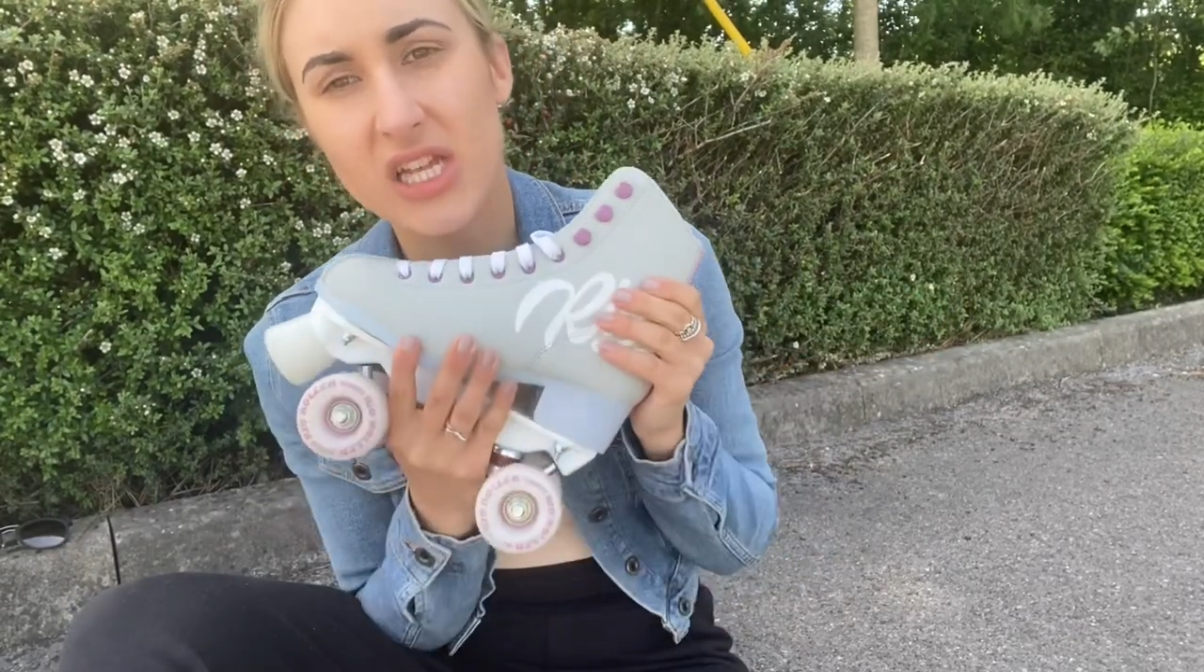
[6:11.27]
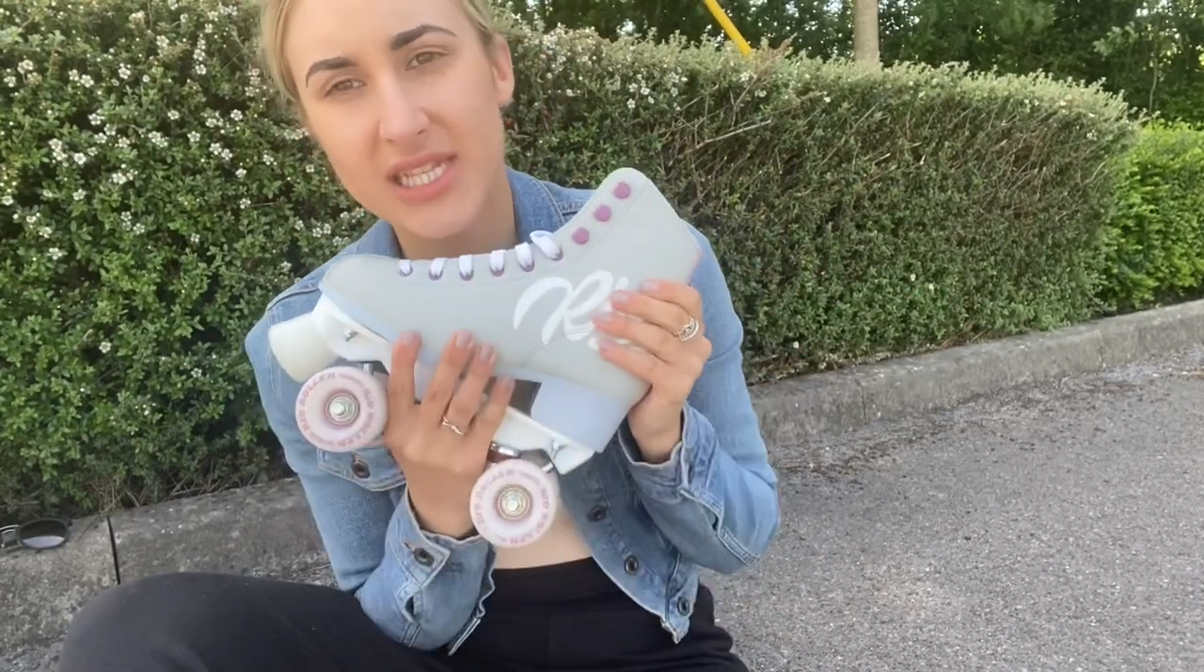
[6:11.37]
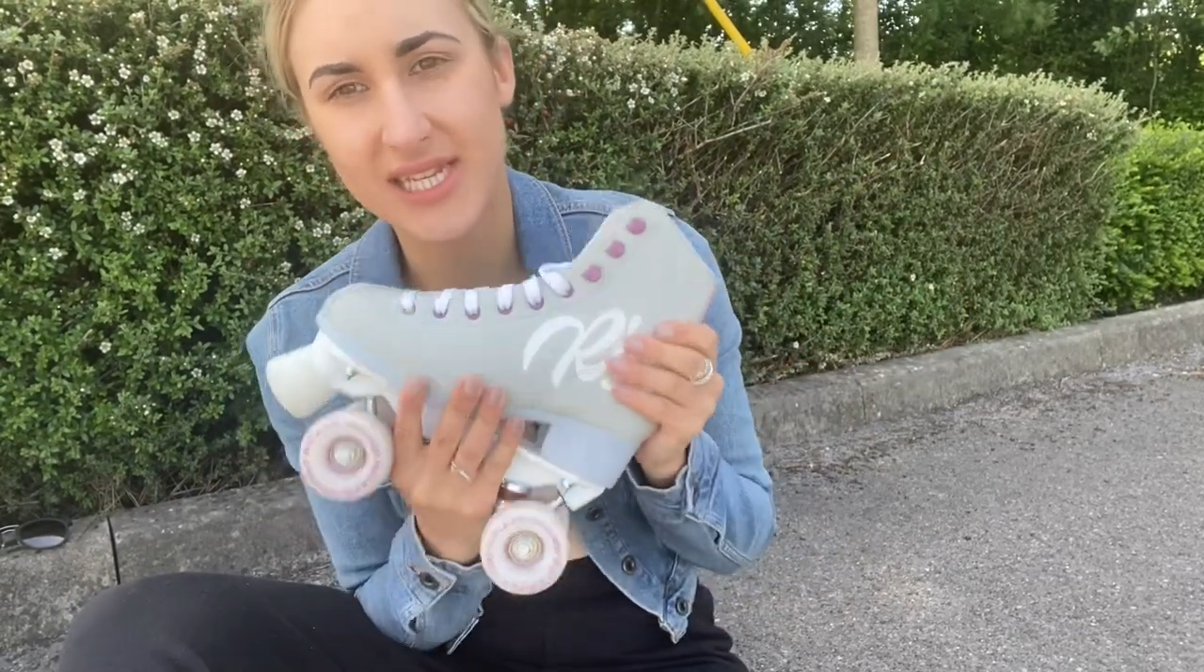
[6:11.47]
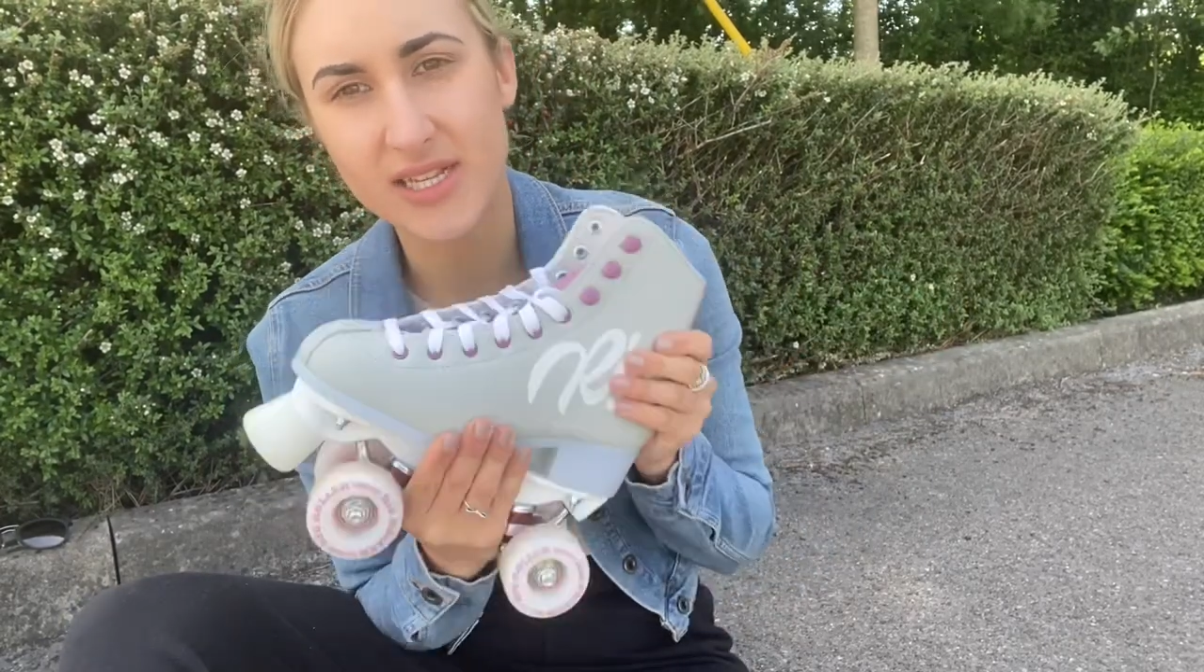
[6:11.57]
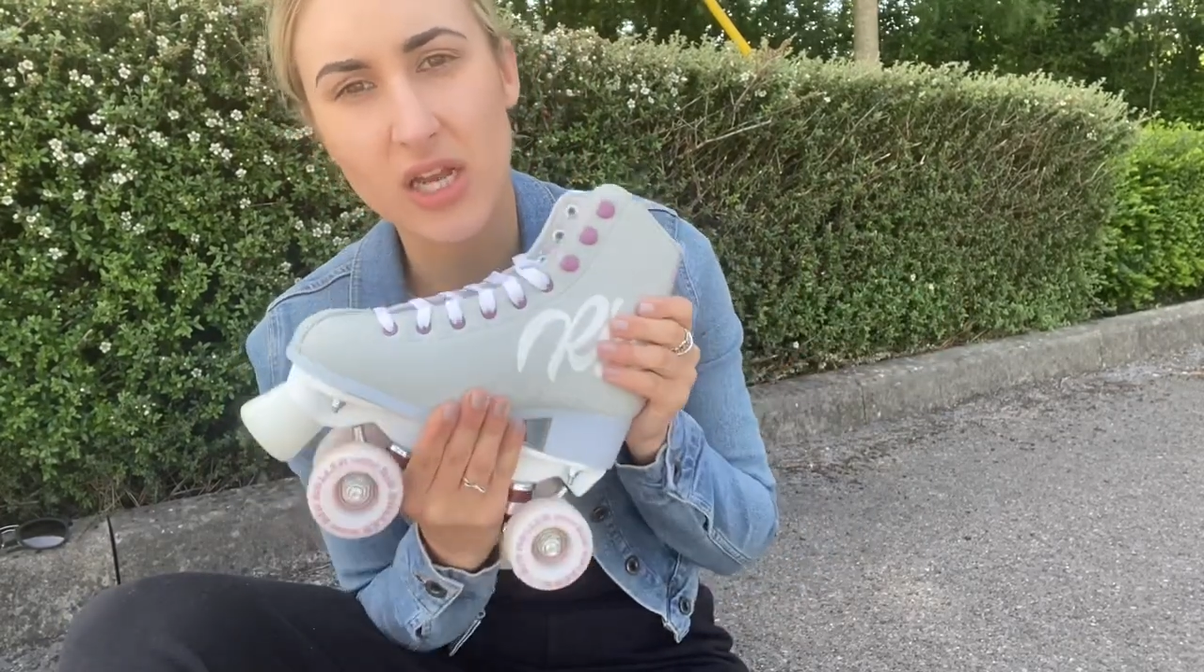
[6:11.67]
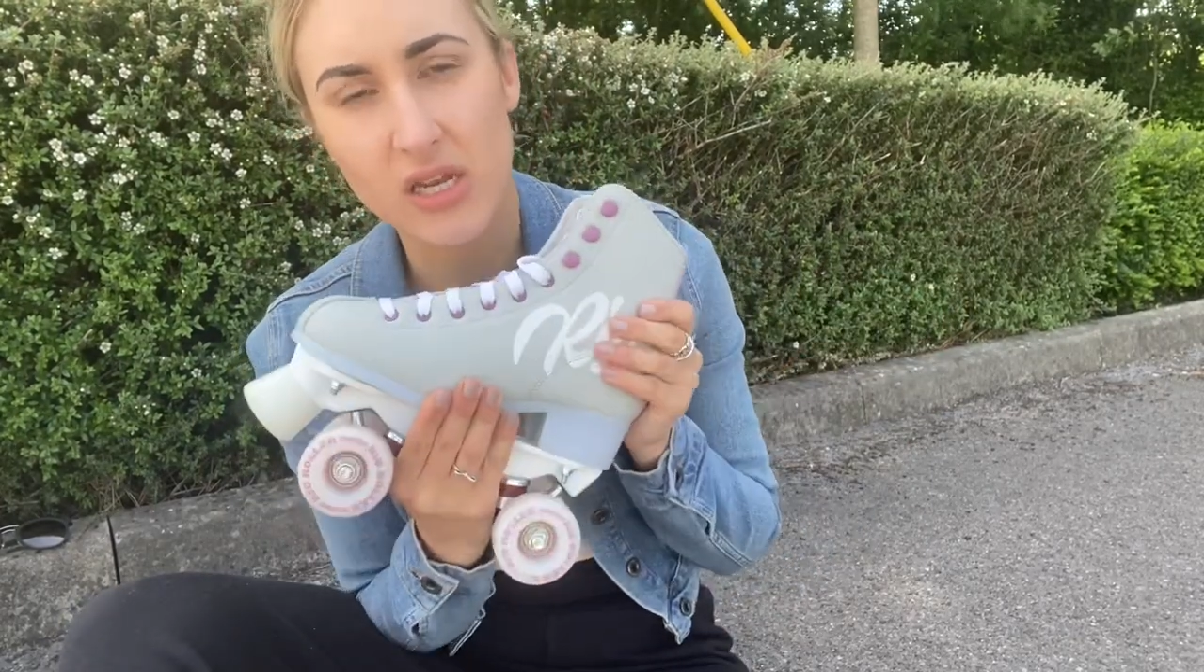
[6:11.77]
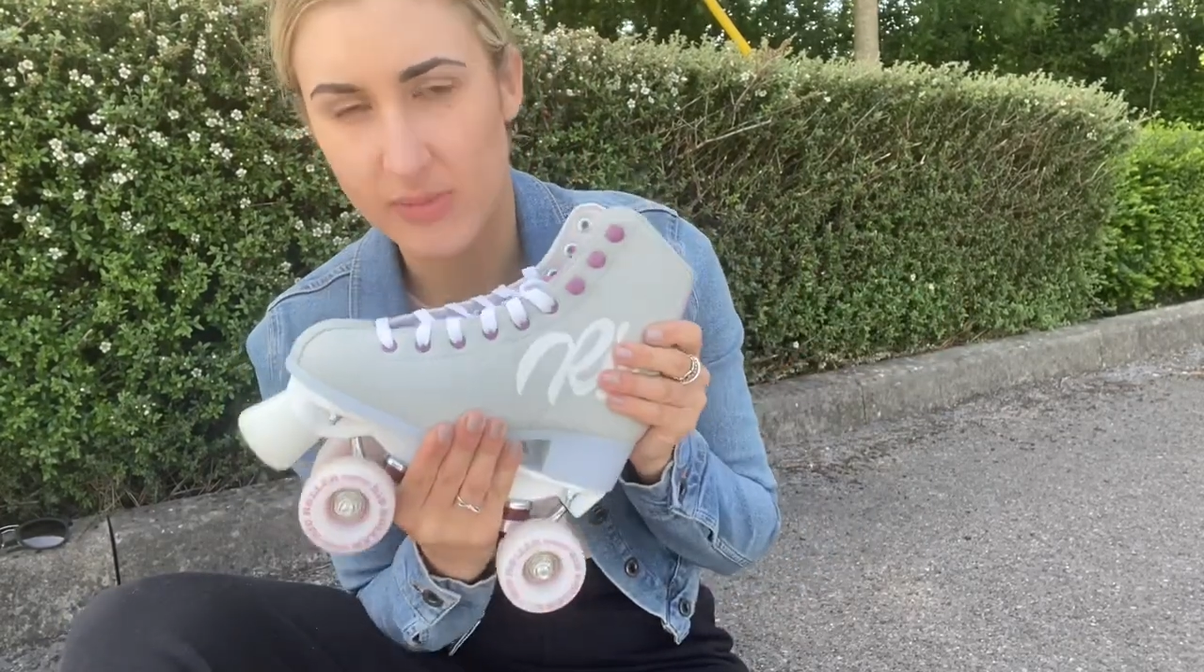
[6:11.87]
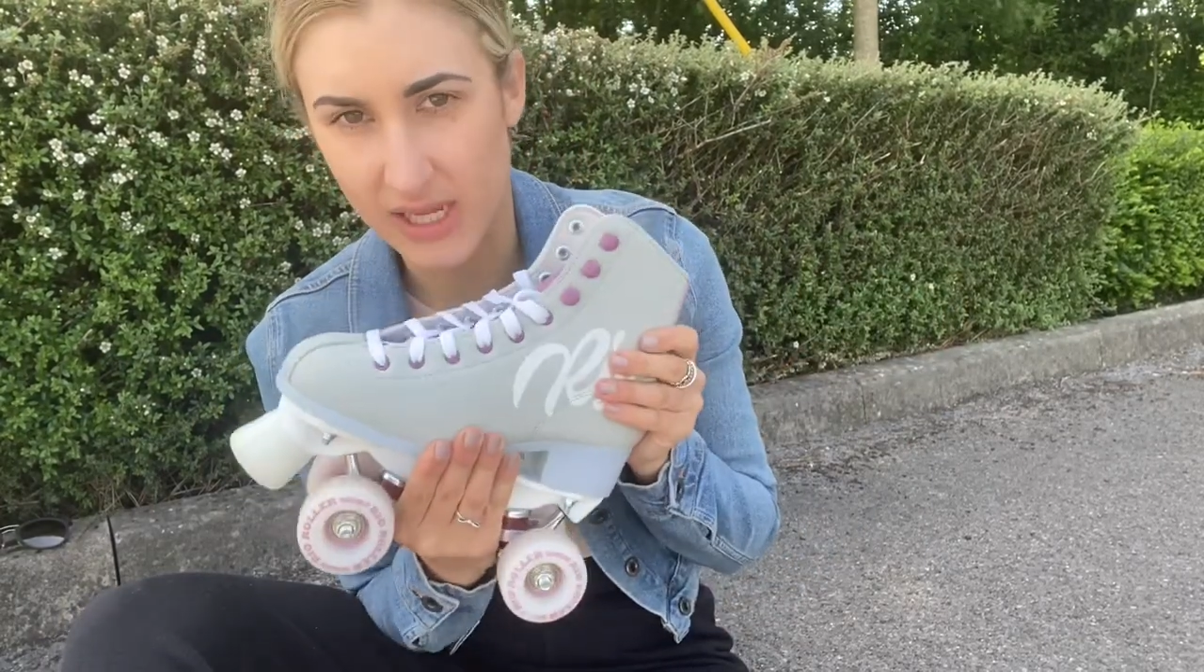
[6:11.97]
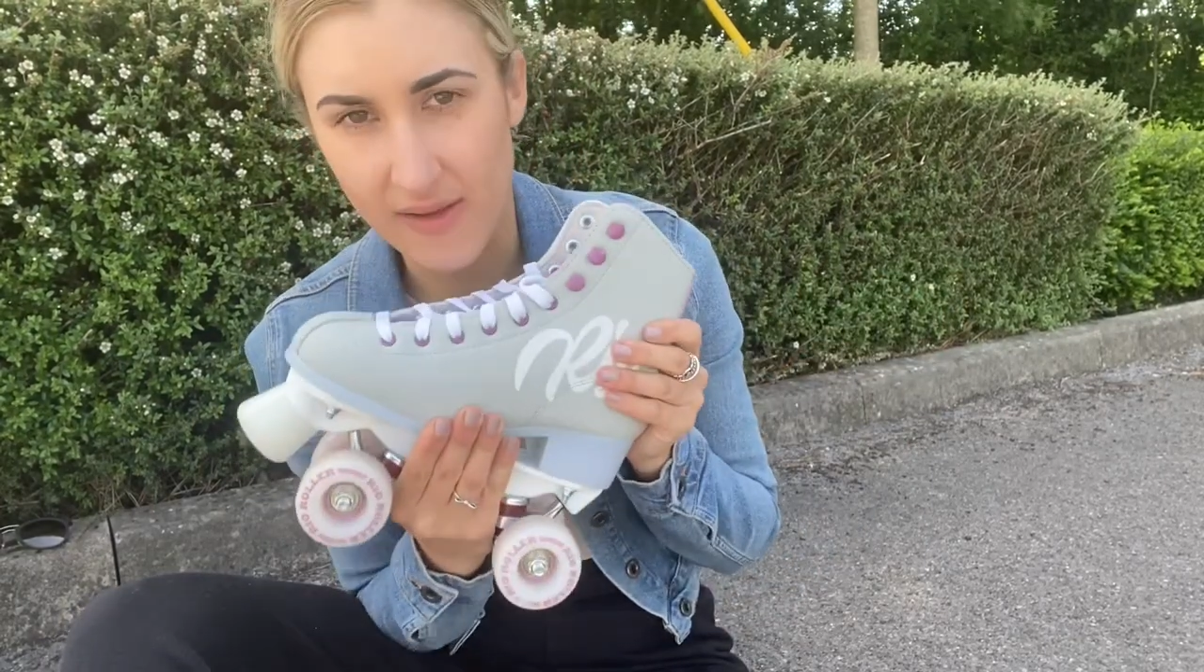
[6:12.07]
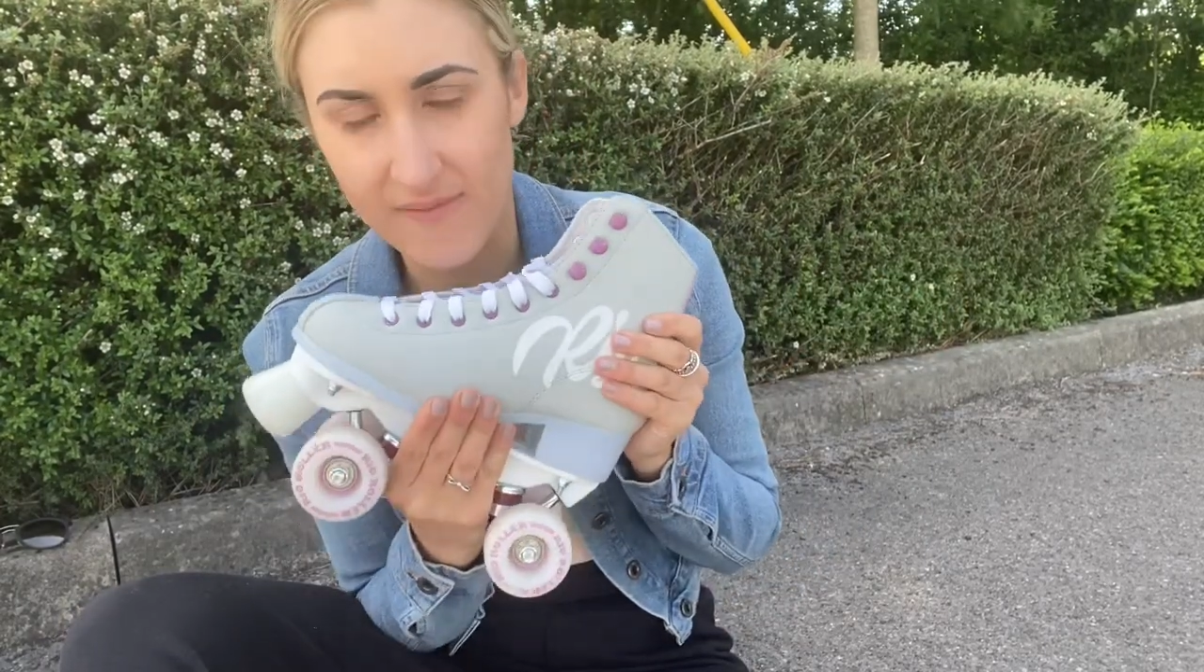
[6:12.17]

These are going to be